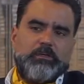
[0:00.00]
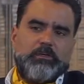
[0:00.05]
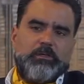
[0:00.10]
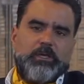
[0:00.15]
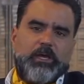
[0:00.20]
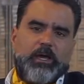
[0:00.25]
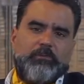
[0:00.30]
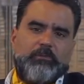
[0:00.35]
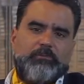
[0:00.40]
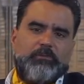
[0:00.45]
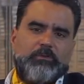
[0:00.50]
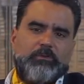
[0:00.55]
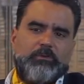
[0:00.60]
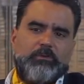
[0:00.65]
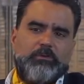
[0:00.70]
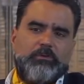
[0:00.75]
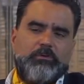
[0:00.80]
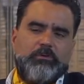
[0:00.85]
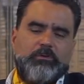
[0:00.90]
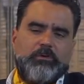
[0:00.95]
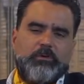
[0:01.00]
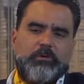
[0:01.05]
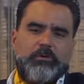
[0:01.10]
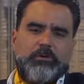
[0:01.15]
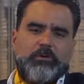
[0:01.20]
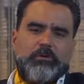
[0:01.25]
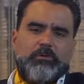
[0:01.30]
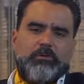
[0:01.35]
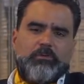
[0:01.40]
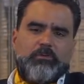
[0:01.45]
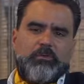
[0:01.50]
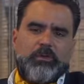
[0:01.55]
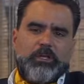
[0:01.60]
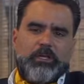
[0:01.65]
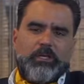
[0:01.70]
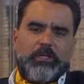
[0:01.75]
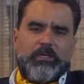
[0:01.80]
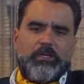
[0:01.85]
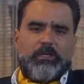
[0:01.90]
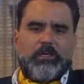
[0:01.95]
you have to
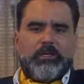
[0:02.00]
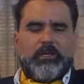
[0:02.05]
really